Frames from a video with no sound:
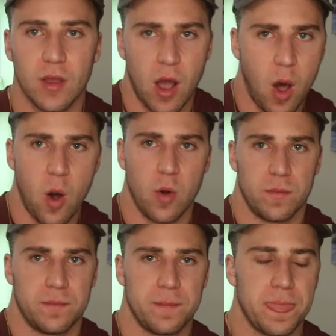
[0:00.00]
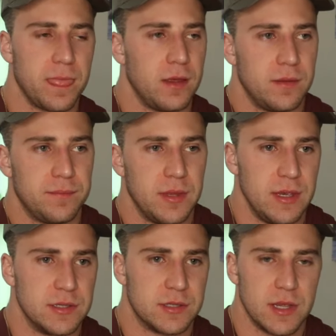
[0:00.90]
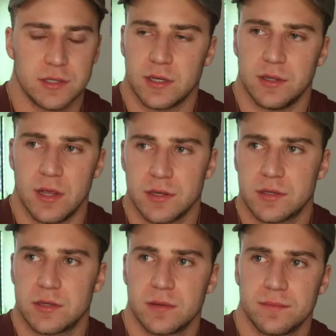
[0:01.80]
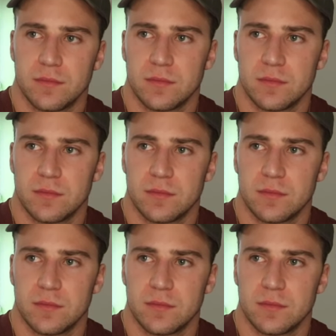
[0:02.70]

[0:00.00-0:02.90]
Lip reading: Oh, he's this and this.